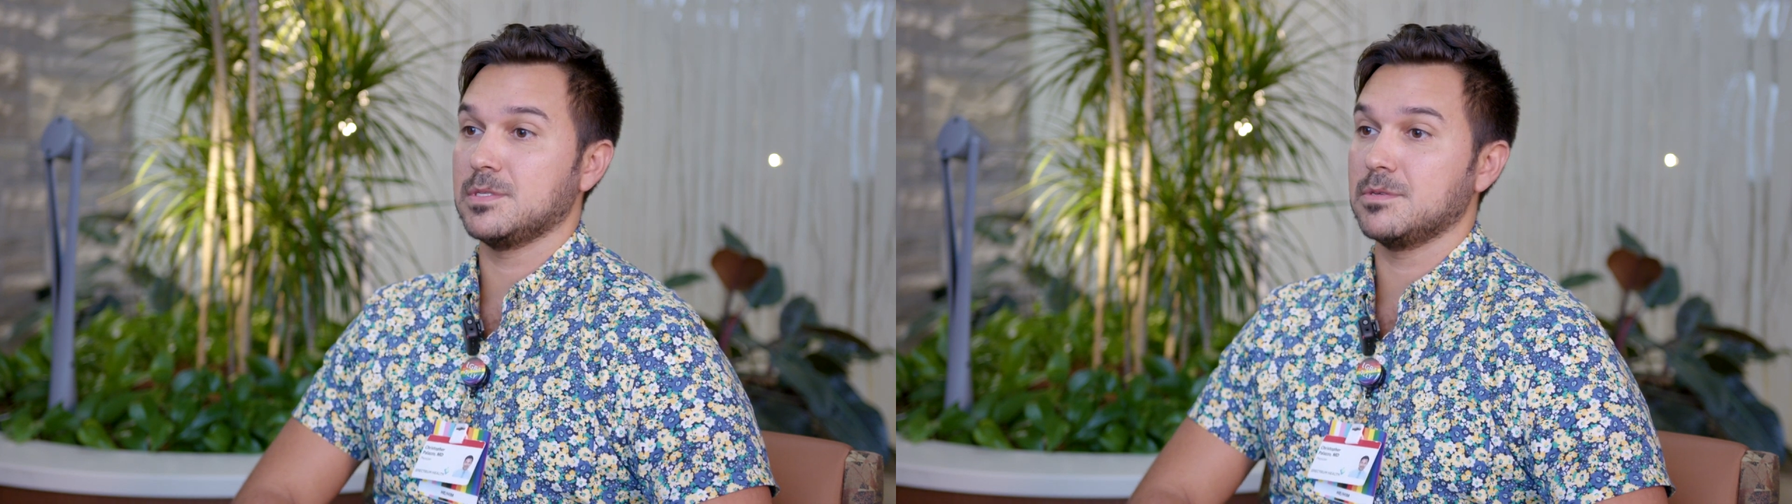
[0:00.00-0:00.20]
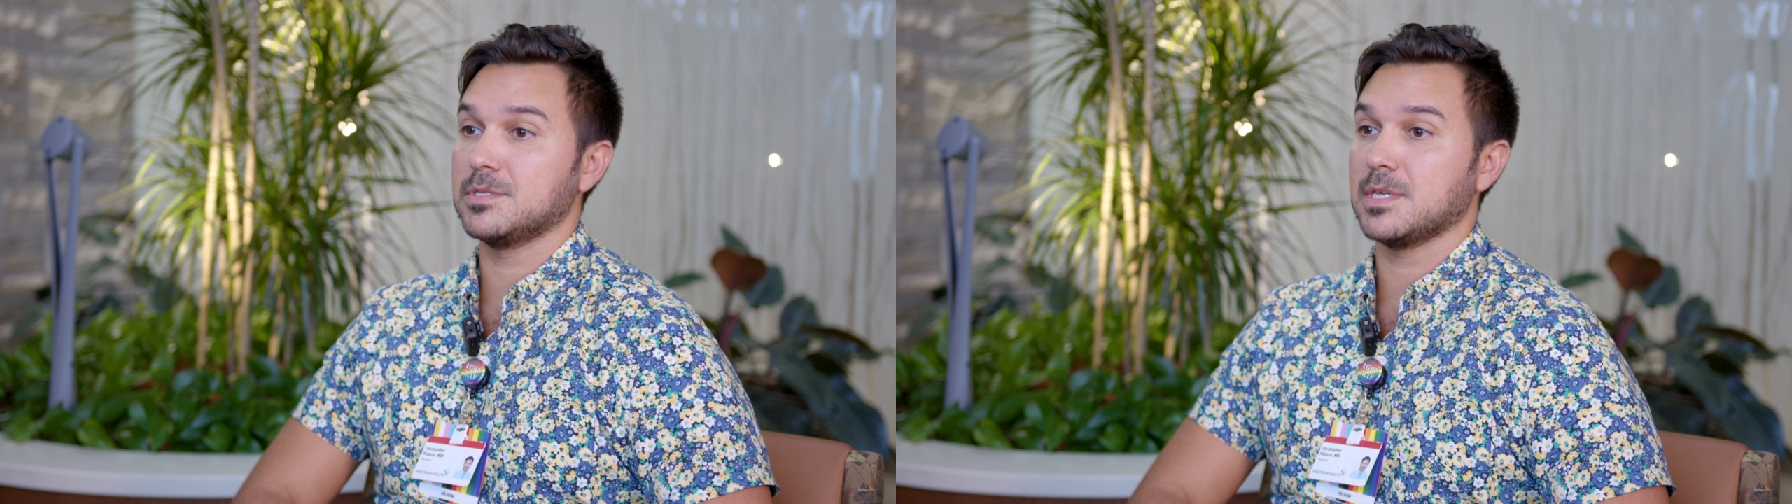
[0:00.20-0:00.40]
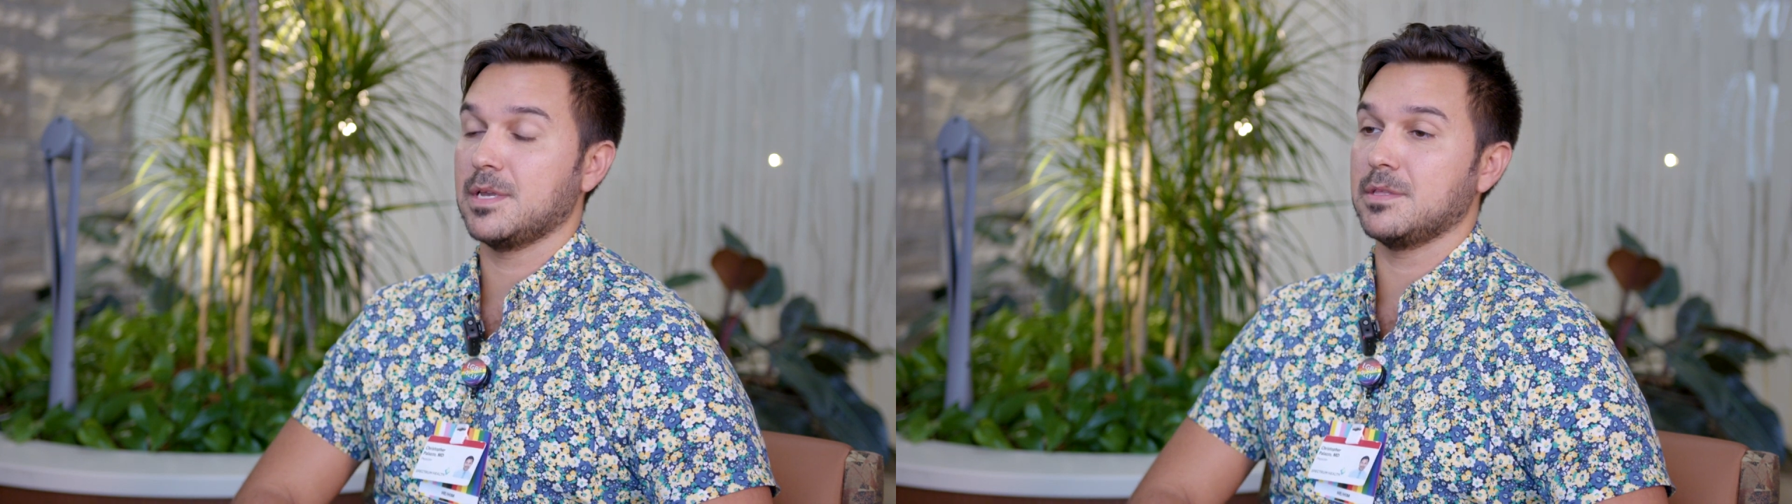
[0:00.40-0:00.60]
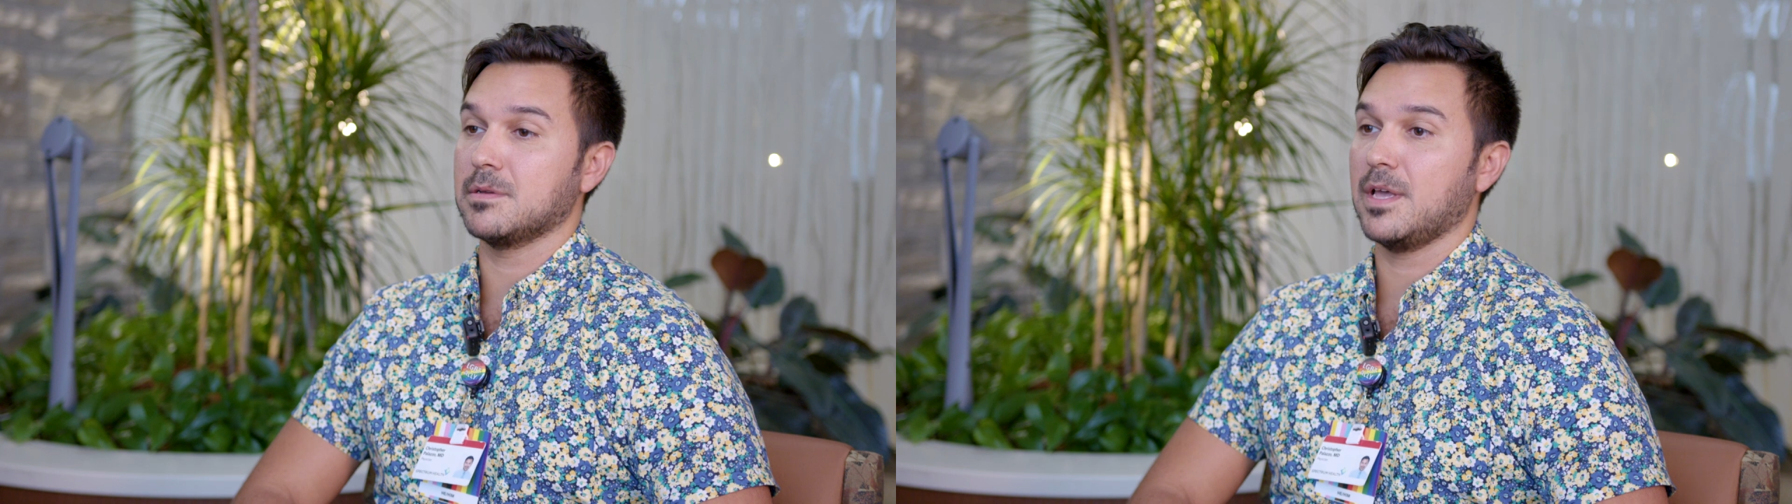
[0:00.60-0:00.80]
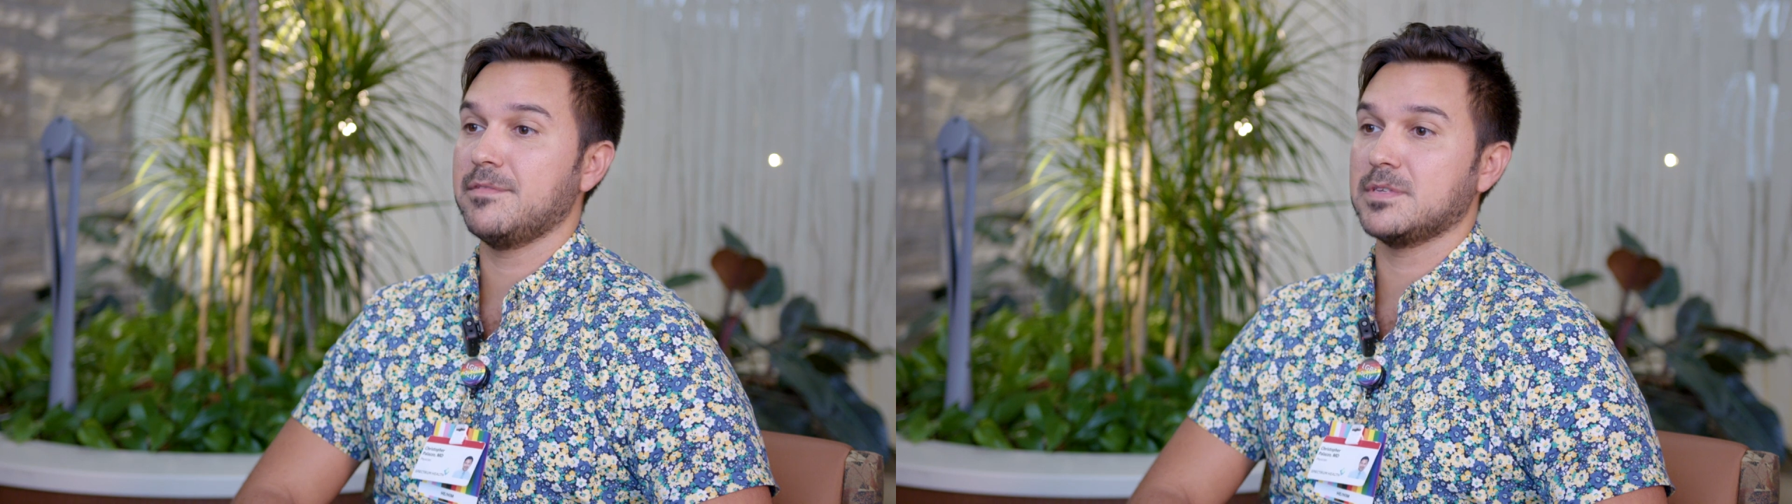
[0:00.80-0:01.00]
suicide in their
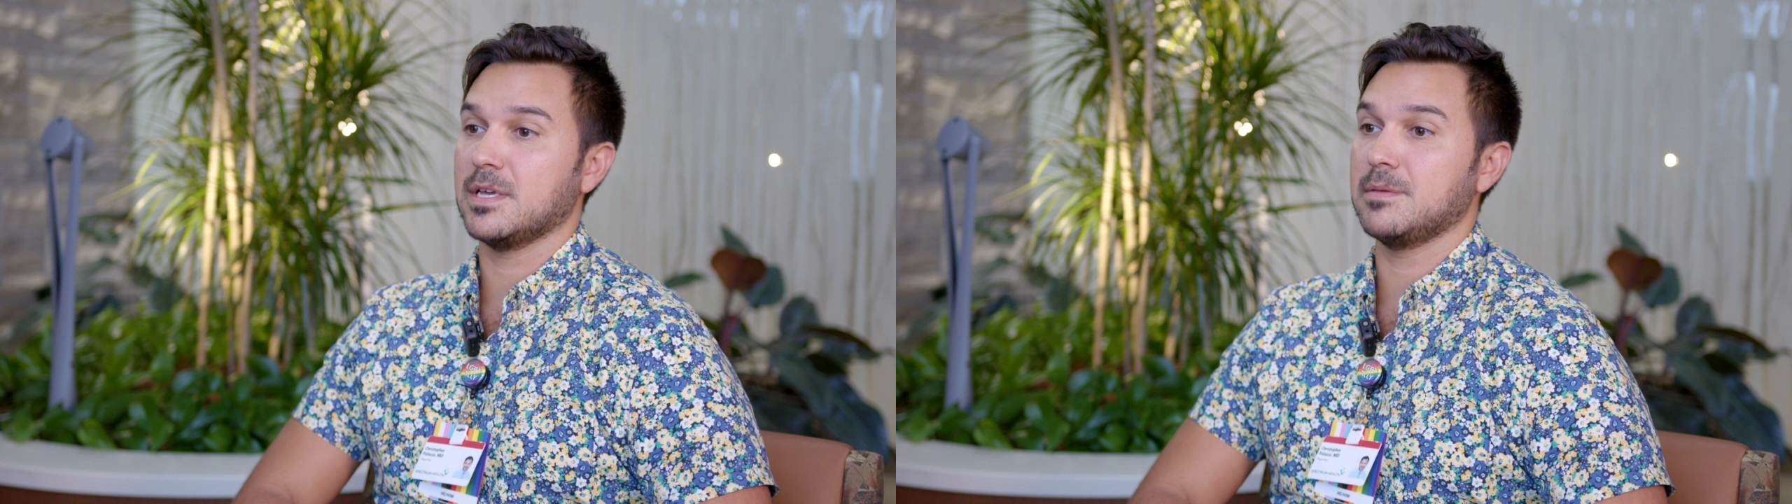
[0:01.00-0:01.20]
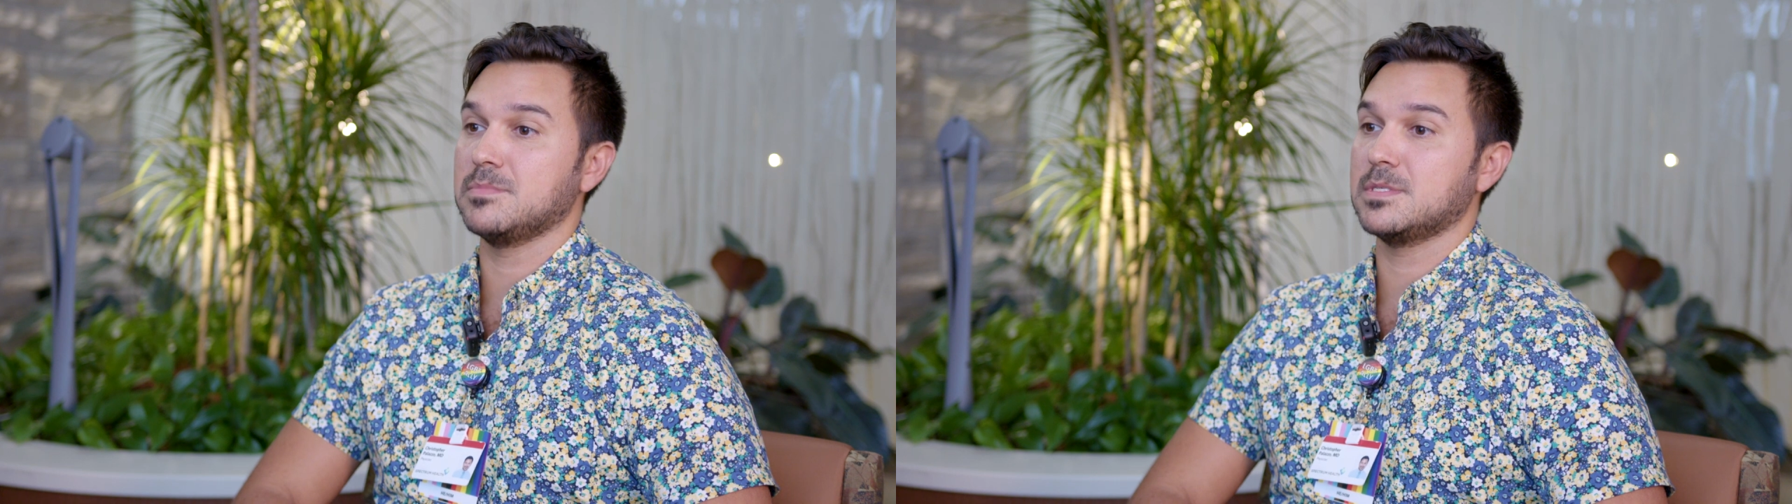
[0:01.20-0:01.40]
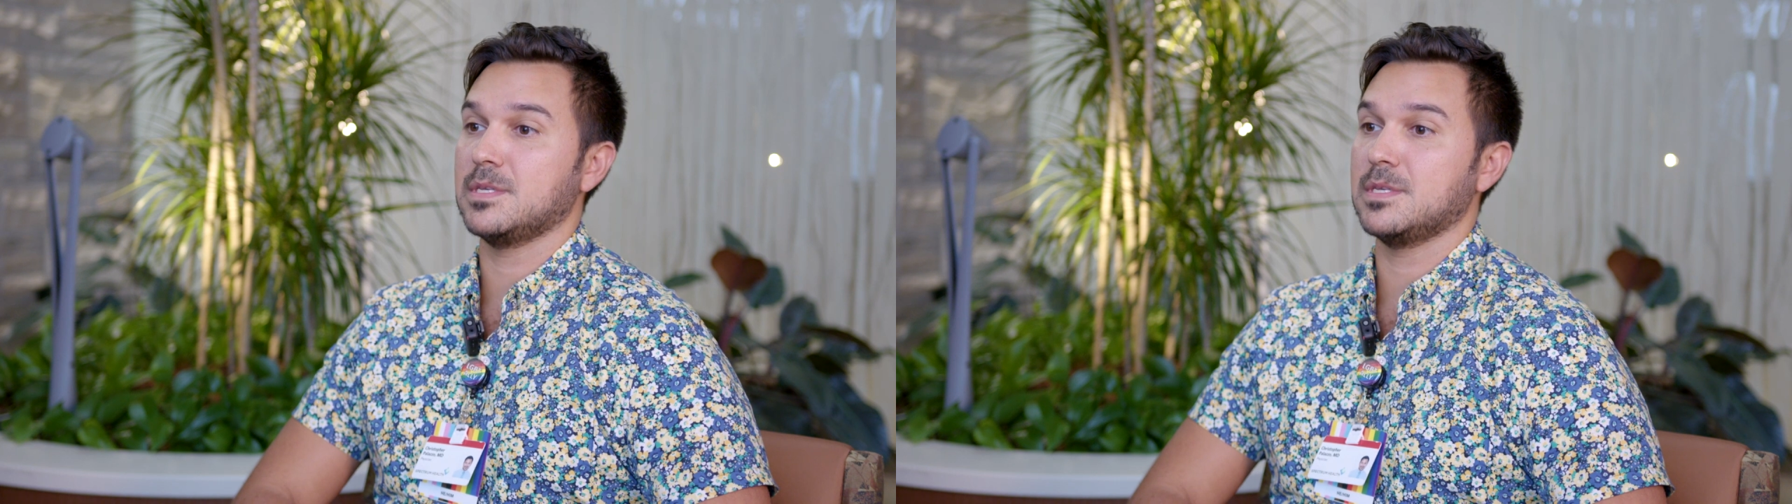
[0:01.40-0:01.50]
lifetimes,